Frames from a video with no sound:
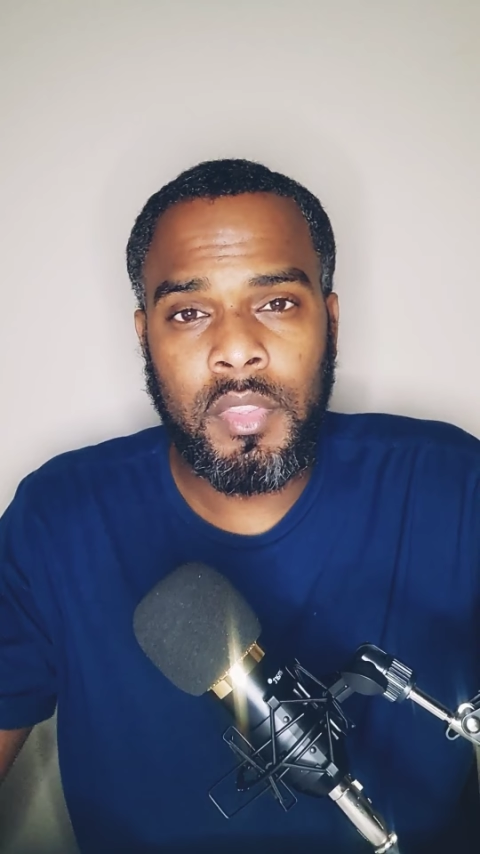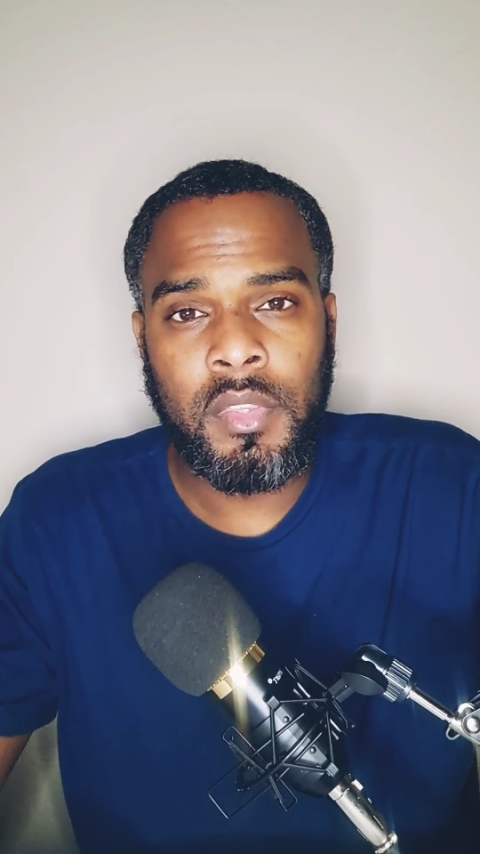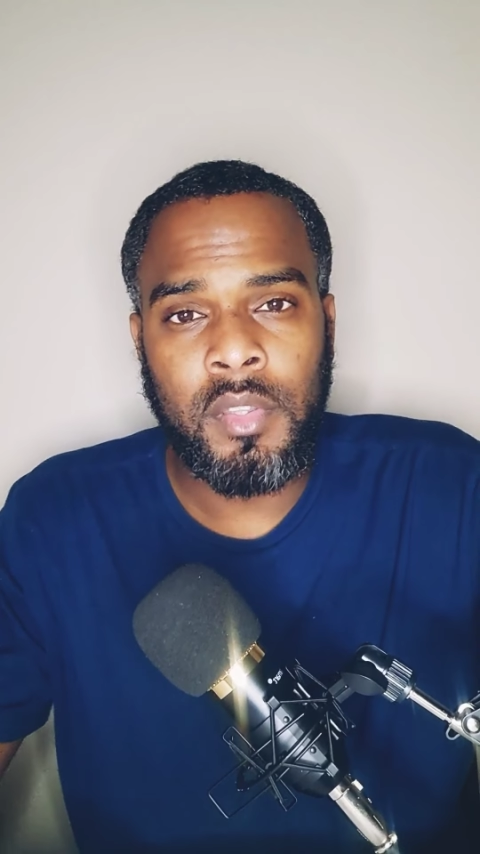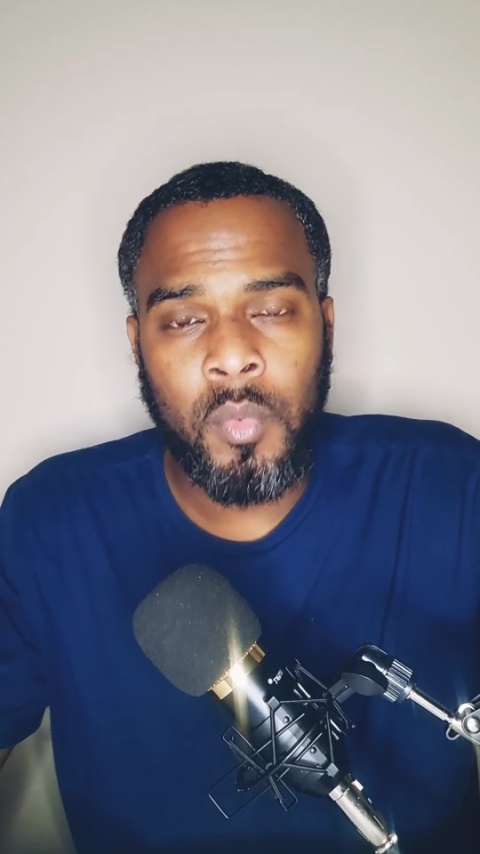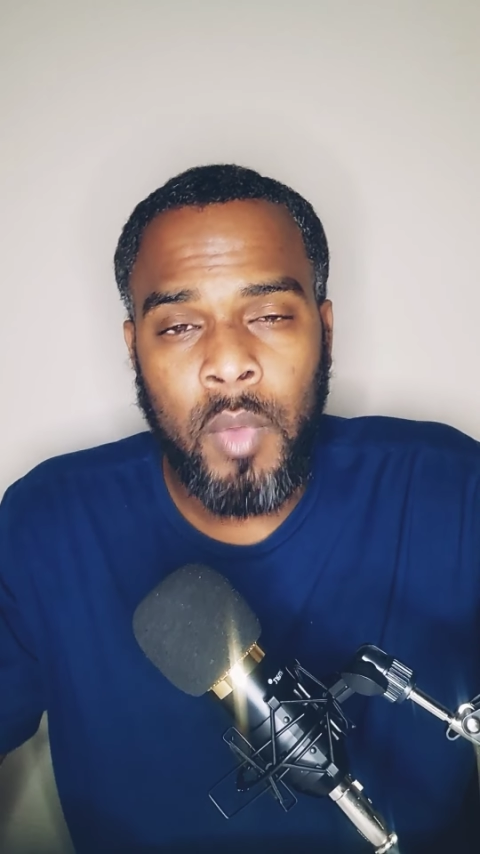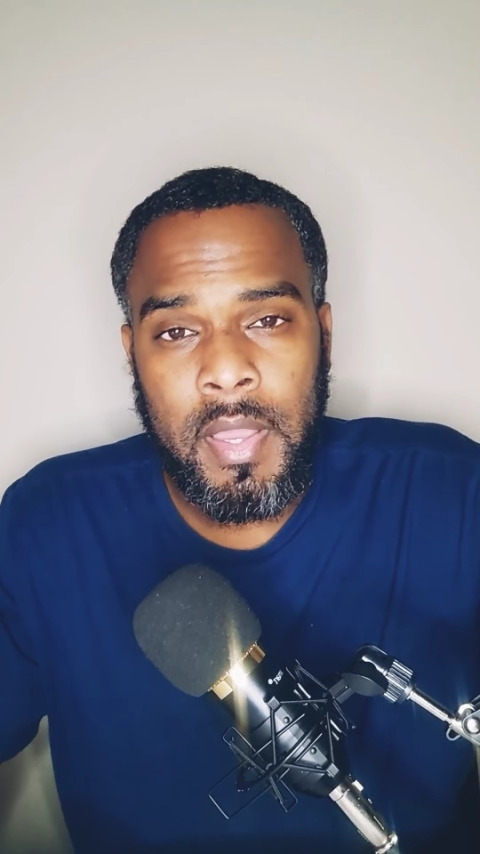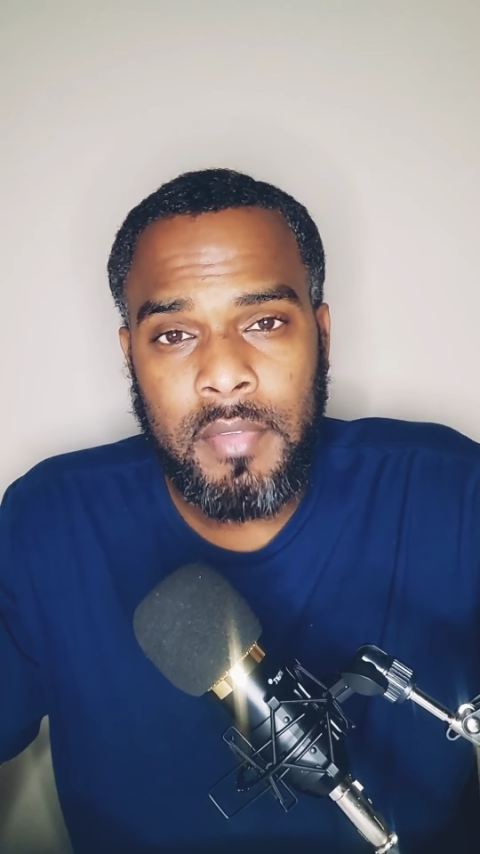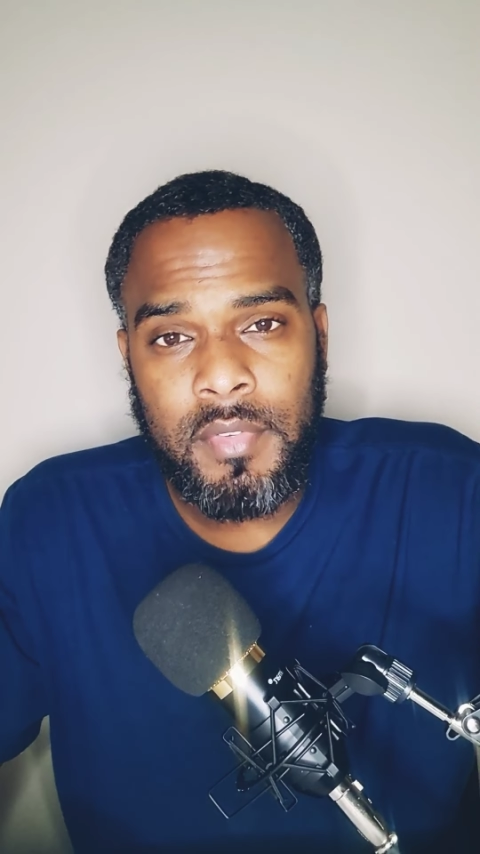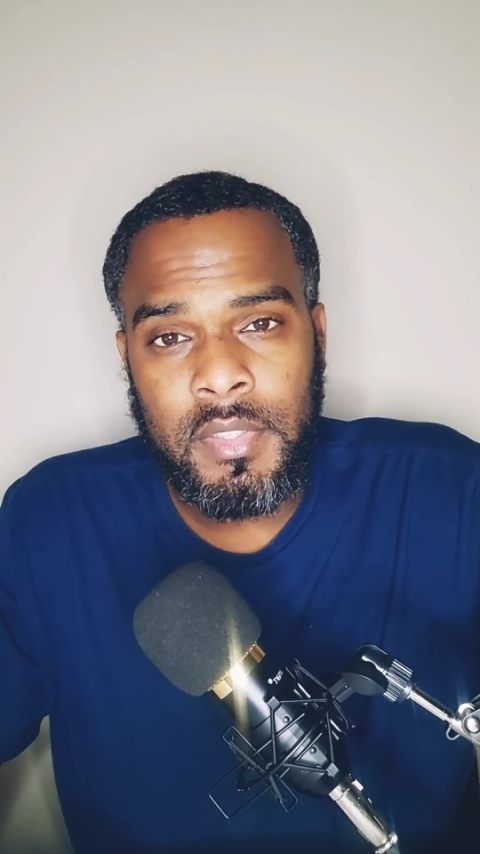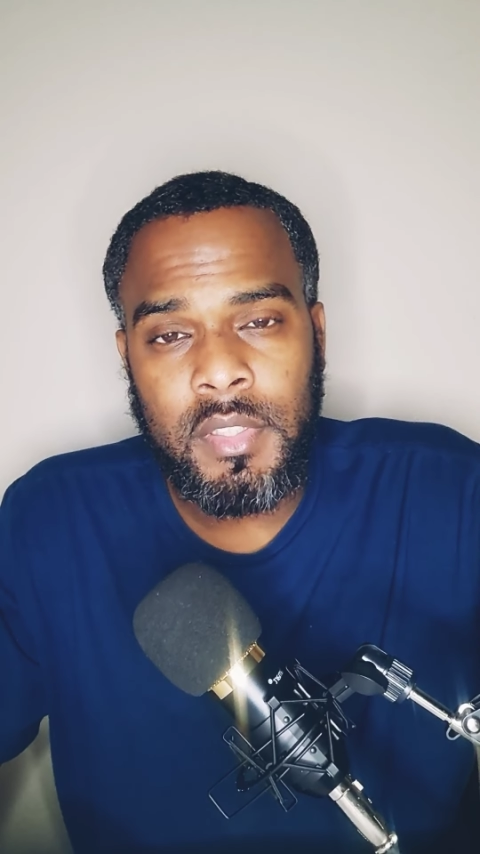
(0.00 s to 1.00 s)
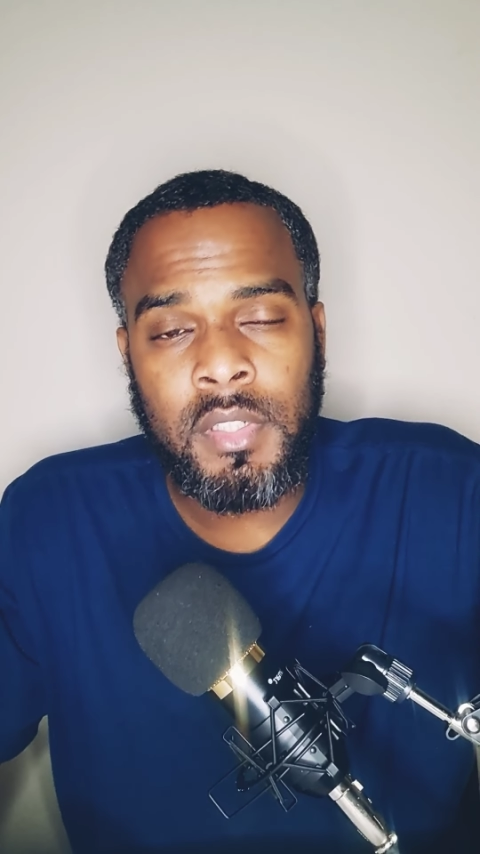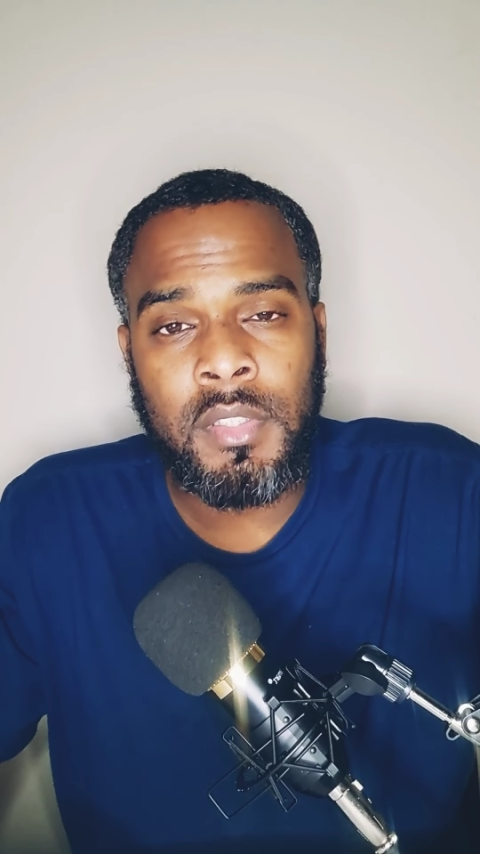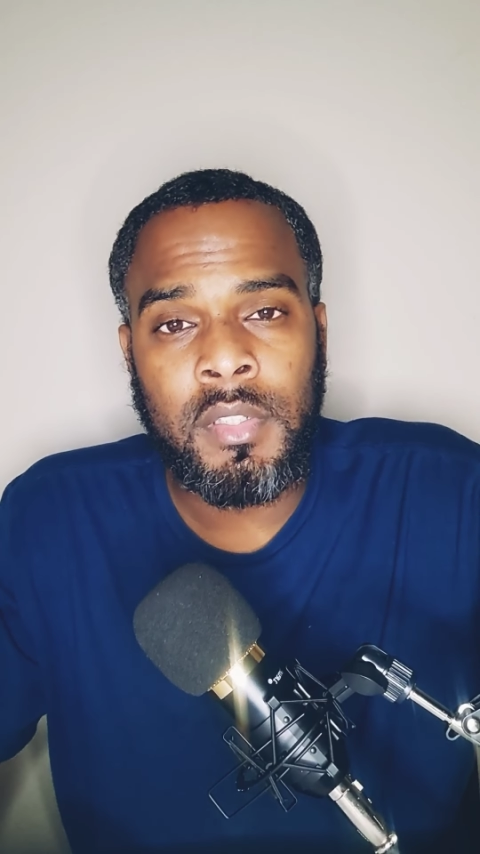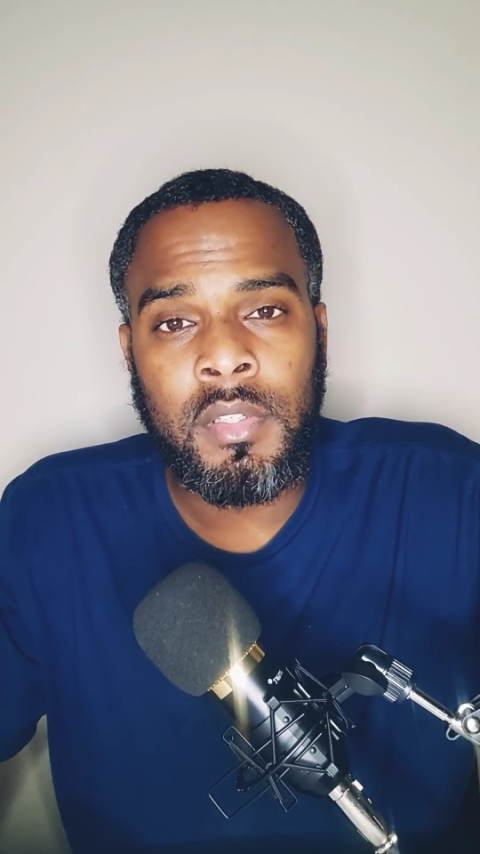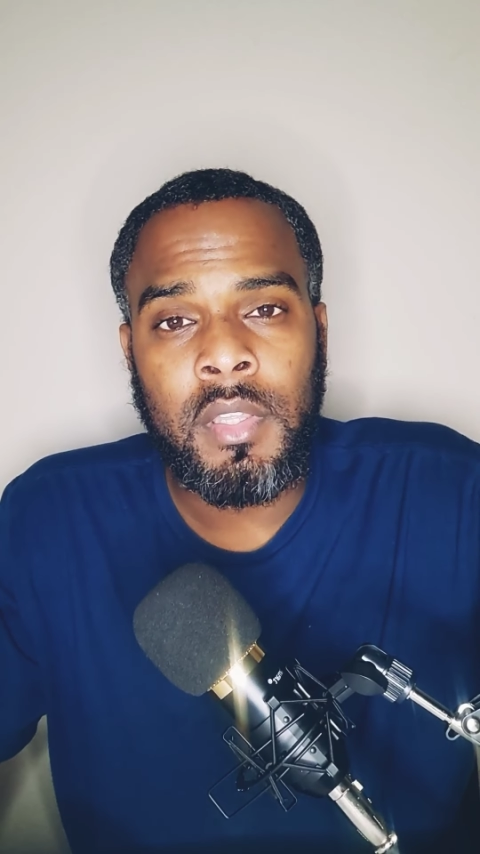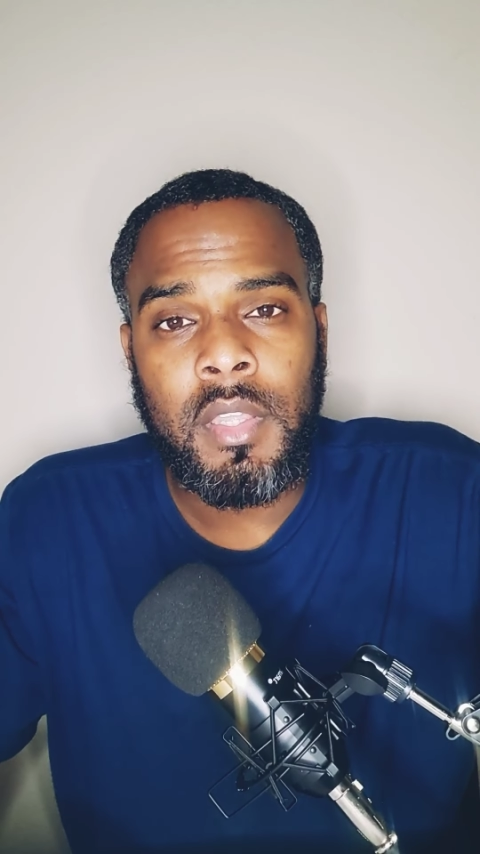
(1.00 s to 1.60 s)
the wife is under